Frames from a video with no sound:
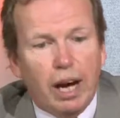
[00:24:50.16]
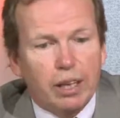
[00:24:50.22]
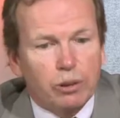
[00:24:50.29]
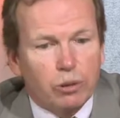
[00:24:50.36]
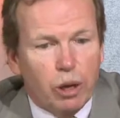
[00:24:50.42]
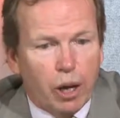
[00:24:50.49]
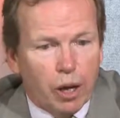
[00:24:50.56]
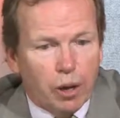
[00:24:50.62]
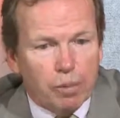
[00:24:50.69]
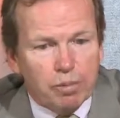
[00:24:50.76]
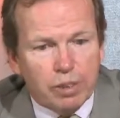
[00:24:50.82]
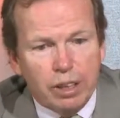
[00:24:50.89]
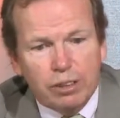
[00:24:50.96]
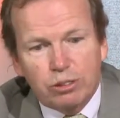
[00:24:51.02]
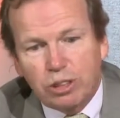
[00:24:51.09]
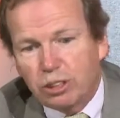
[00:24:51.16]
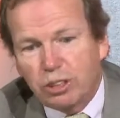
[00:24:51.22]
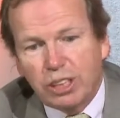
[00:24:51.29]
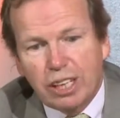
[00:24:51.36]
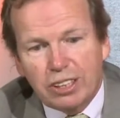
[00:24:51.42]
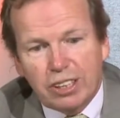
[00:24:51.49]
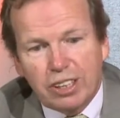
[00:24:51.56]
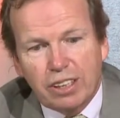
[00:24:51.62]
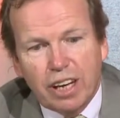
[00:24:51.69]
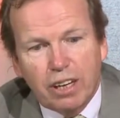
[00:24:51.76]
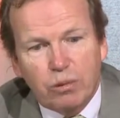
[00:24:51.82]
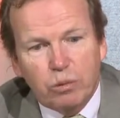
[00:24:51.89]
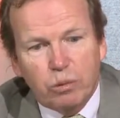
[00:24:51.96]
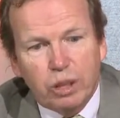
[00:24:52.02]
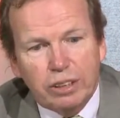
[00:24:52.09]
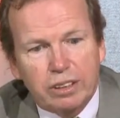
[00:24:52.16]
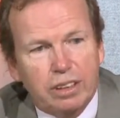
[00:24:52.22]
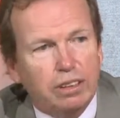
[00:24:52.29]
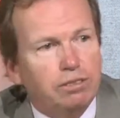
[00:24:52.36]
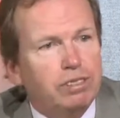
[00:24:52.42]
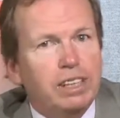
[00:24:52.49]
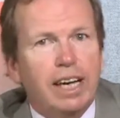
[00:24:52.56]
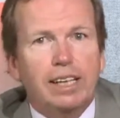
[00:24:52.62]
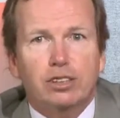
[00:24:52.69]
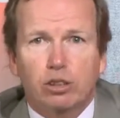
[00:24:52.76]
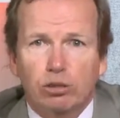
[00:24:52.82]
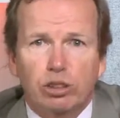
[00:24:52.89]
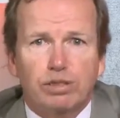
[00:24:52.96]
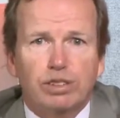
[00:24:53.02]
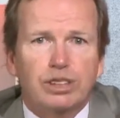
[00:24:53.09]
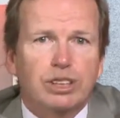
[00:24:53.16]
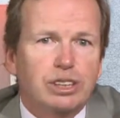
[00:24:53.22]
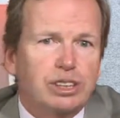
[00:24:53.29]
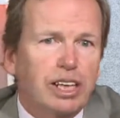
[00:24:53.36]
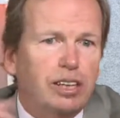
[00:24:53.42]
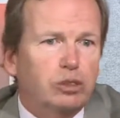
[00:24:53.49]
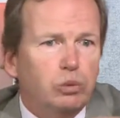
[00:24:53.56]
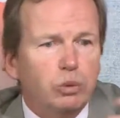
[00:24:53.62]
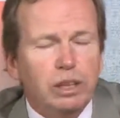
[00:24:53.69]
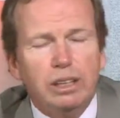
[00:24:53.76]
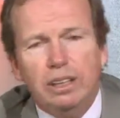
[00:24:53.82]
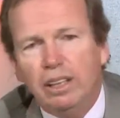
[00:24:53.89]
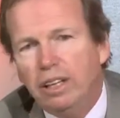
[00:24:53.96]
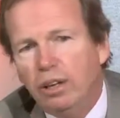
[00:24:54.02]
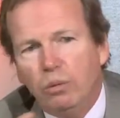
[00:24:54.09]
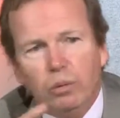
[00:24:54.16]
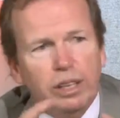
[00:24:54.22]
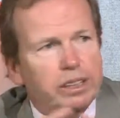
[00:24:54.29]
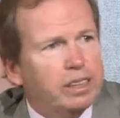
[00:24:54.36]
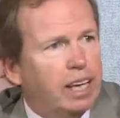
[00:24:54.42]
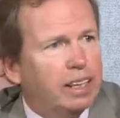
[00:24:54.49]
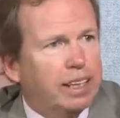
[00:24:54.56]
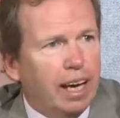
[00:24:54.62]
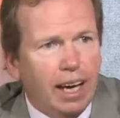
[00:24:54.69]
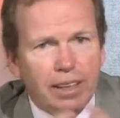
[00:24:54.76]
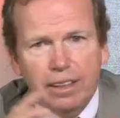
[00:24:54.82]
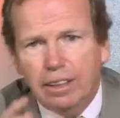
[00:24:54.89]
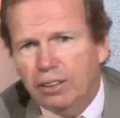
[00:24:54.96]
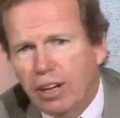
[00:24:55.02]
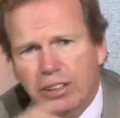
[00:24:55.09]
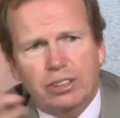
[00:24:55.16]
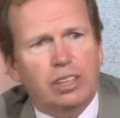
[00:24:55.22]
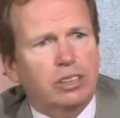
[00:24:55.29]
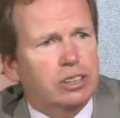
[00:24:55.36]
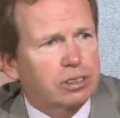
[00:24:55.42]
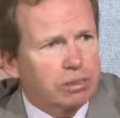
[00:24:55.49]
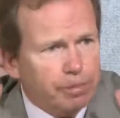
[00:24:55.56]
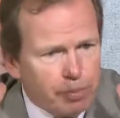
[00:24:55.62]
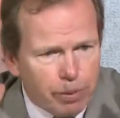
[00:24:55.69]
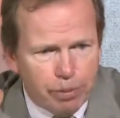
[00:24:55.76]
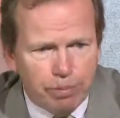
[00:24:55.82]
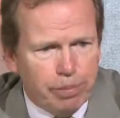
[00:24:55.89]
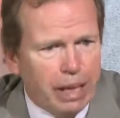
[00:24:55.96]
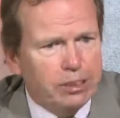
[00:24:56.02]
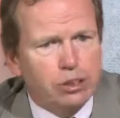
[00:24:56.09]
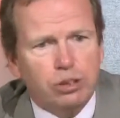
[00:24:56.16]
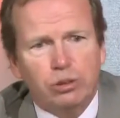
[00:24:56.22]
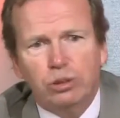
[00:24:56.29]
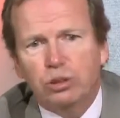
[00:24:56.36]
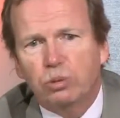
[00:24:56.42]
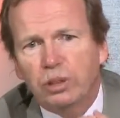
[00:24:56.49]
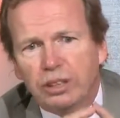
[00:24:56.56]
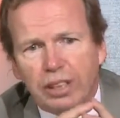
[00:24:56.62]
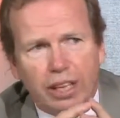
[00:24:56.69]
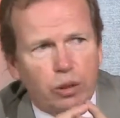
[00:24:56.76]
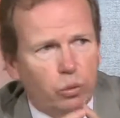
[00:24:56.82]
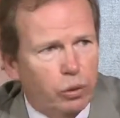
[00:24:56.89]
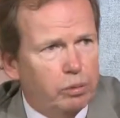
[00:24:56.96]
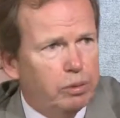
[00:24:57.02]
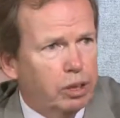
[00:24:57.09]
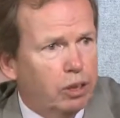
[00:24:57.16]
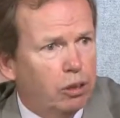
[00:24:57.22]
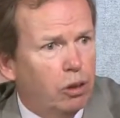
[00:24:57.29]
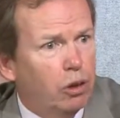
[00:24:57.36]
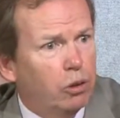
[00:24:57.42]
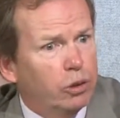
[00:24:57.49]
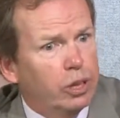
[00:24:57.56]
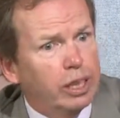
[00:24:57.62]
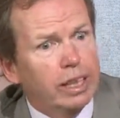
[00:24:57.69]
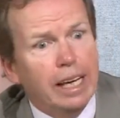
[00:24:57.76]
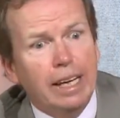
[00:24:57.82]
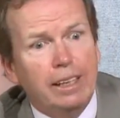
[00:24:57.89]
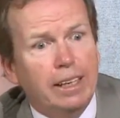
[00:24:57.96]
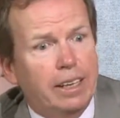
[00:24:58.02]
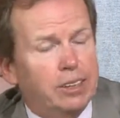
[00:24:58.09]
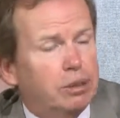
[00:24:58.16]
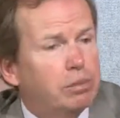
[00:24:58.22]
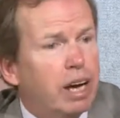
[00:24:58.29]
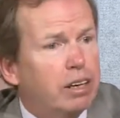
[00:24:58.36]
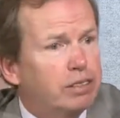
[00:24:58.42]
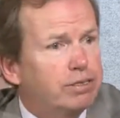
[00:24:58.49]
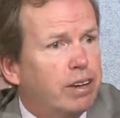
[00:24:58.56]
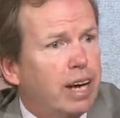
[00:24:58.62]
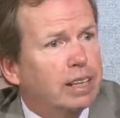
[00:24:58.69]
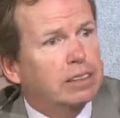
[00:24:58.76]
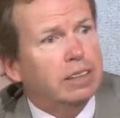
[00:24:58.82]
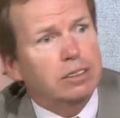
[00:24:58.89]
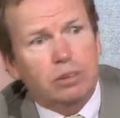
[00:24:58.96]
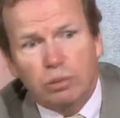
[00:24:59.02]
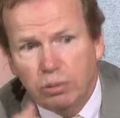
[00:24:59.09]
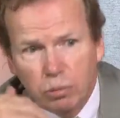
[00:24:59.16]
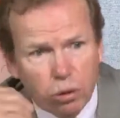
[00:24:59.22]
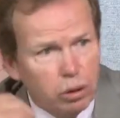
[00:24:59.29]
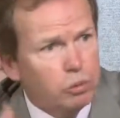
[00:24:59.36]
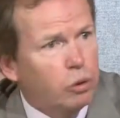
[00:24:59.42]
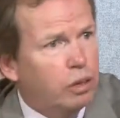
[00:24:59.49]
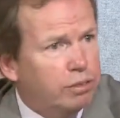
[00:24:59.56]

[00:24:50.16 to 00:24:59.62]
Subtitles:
I just yesterday went to the VA. Suits for Success, we take any, not just men's suits, we take women clothing, and as a matter of fact, there's more and more